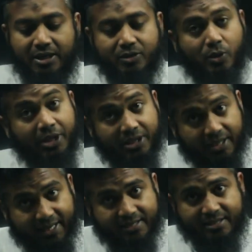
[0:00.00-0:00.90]
so in the
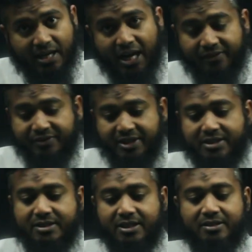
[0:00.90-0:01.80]
next half
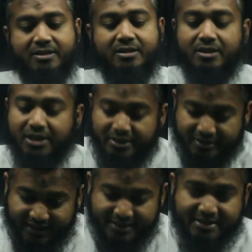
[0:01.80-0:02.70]
distance,
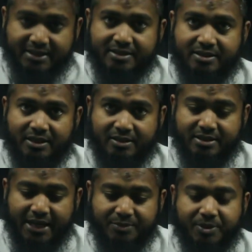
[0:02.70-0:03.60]
this
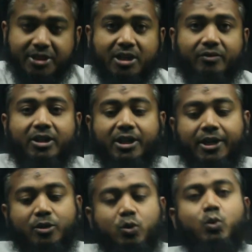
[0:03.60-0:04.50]
distance has been covered
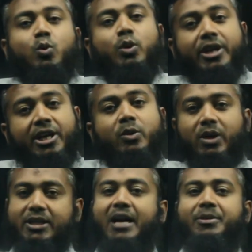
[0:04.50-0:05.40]
in two
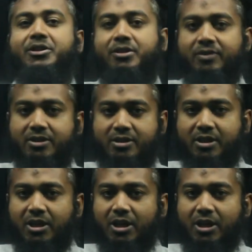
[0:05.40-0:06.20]
equal time intervals.